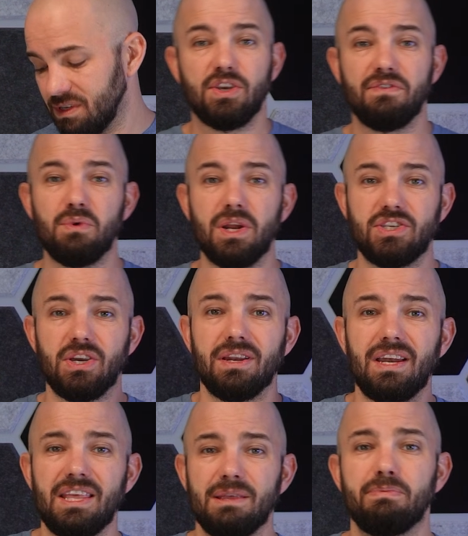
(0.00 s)
So if you wanna check out
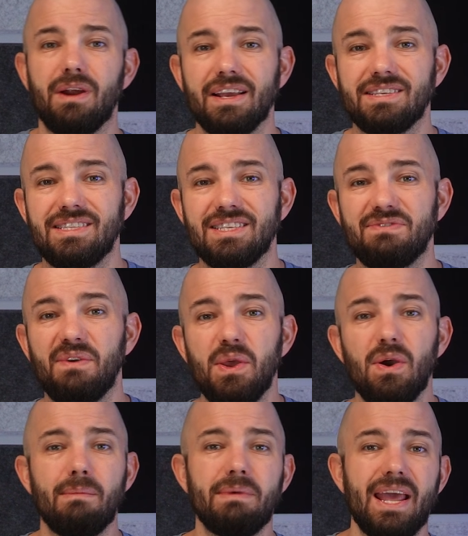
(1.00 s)
any of the products in this
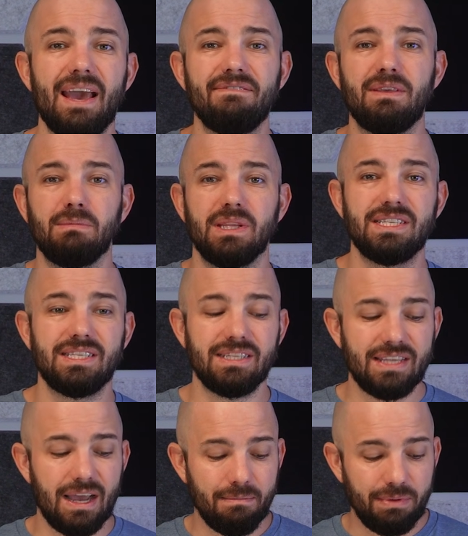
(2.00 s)
video, I'm gonna have them listed
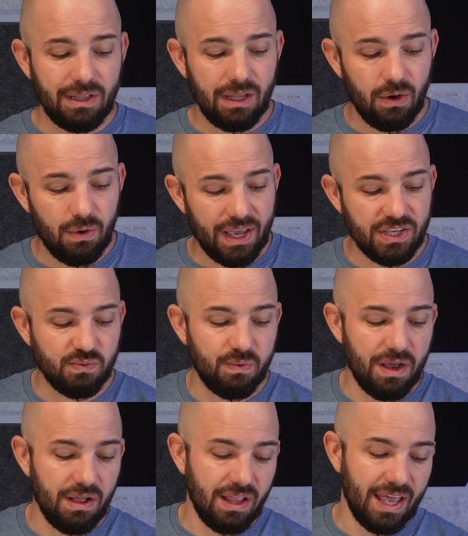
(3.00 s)
down below, as
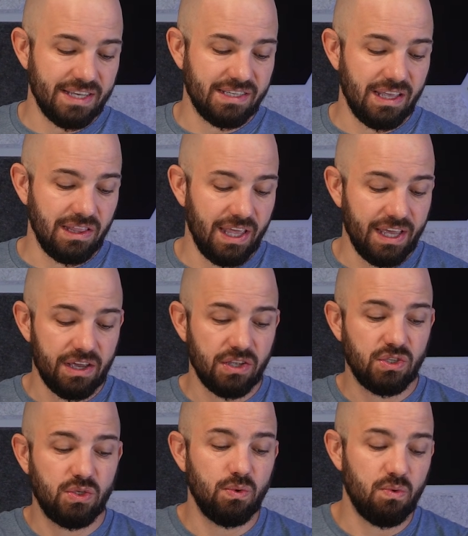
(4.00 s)
well as a link
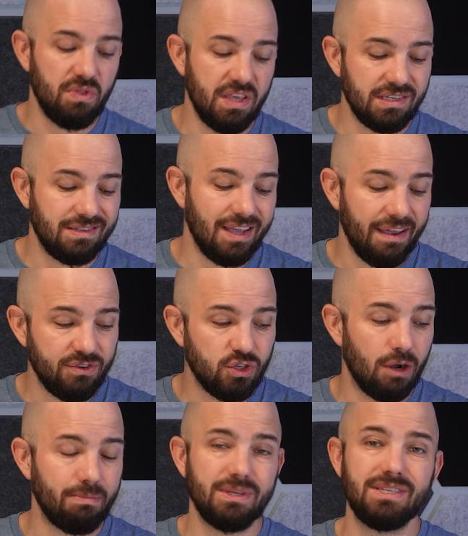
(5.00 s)
to this knife
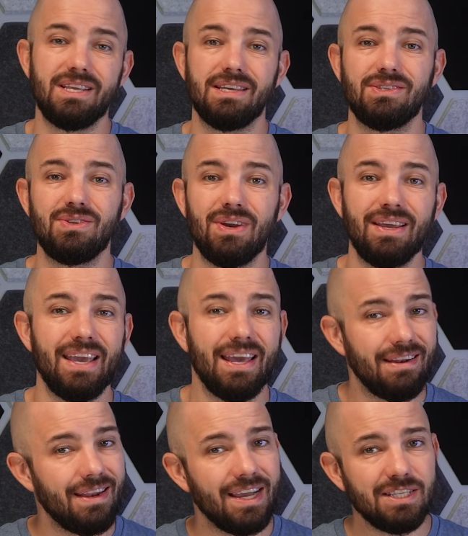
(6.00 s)
sharpness tester.
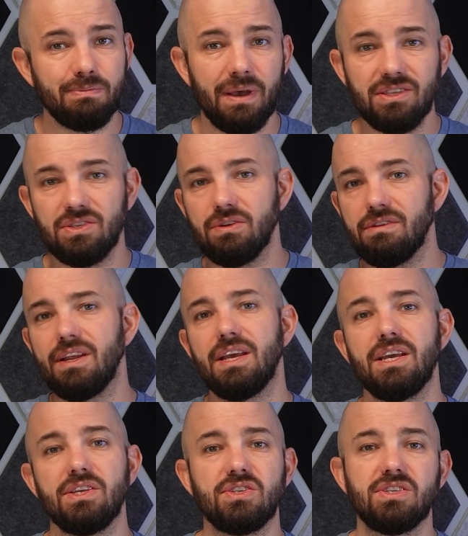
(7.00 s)
Again, not sponsored.
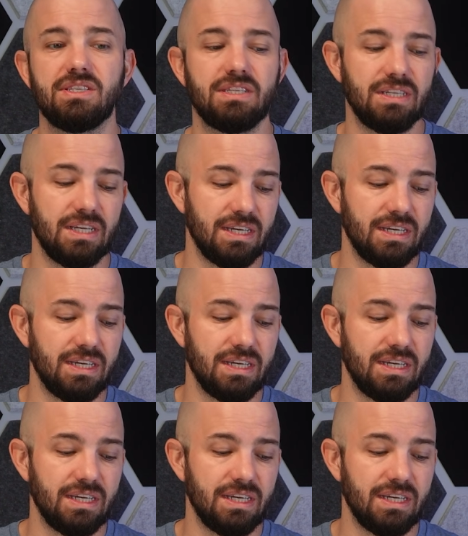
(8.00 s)
Just